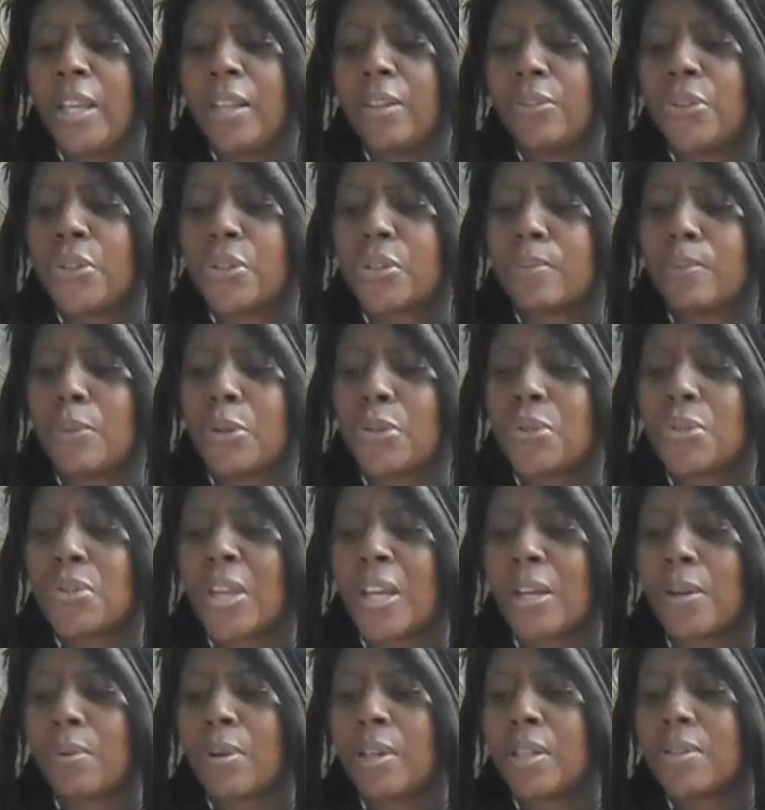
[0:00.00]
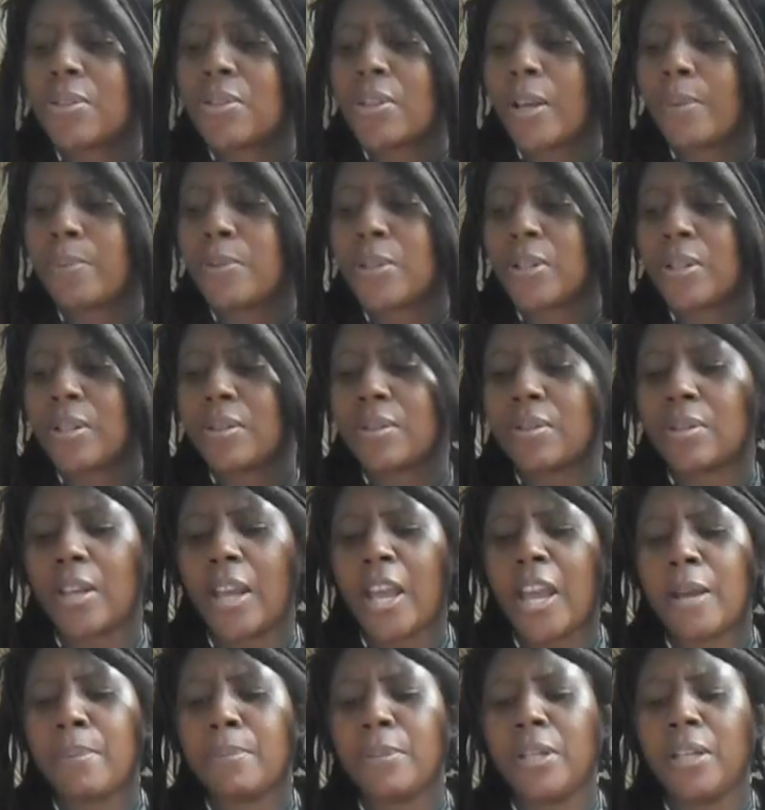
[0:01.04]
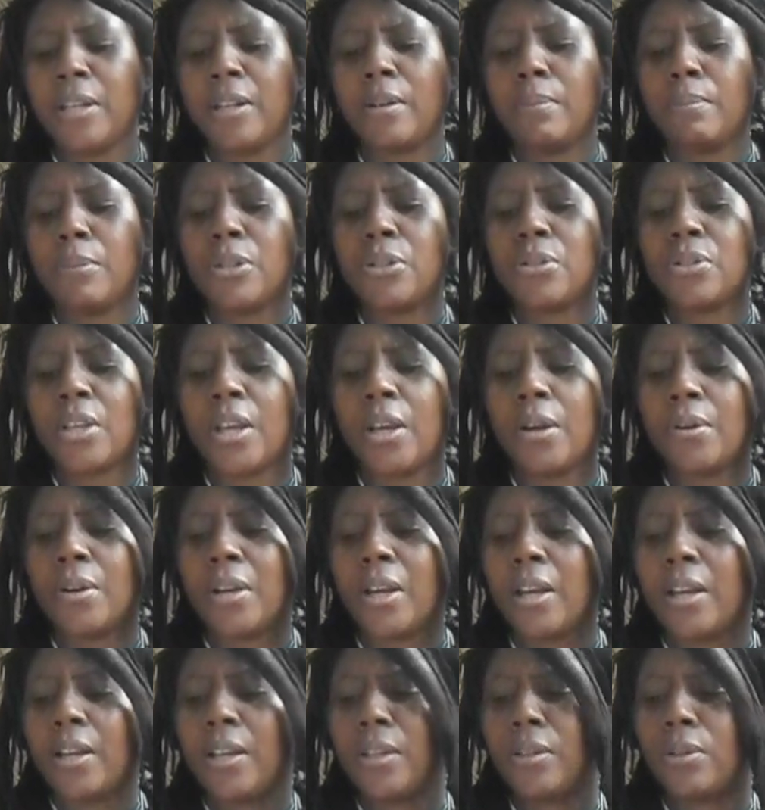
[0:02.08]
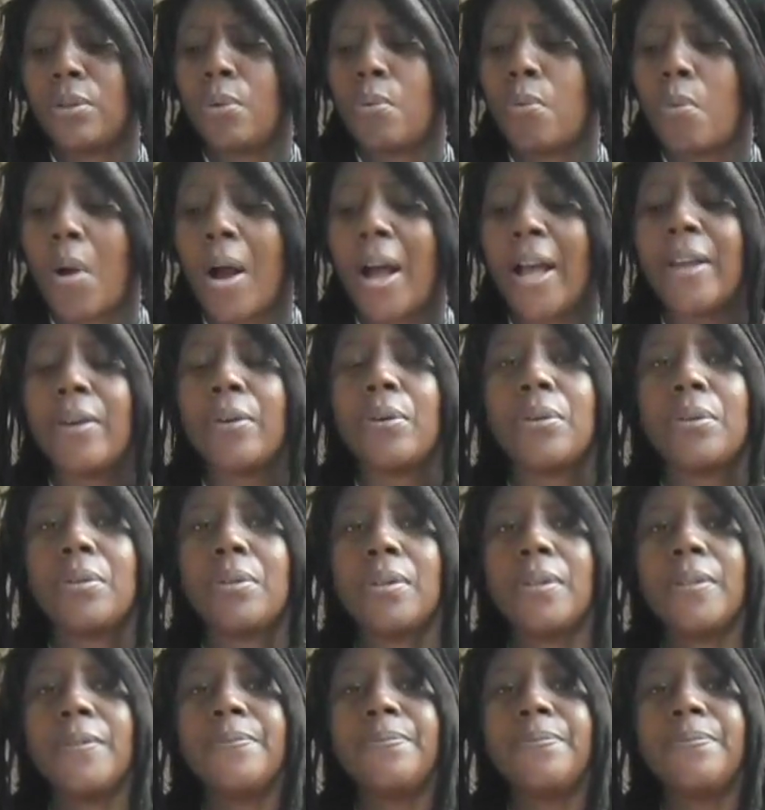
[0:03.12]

this most sacred substance, the Amanita muscaria, in the wild.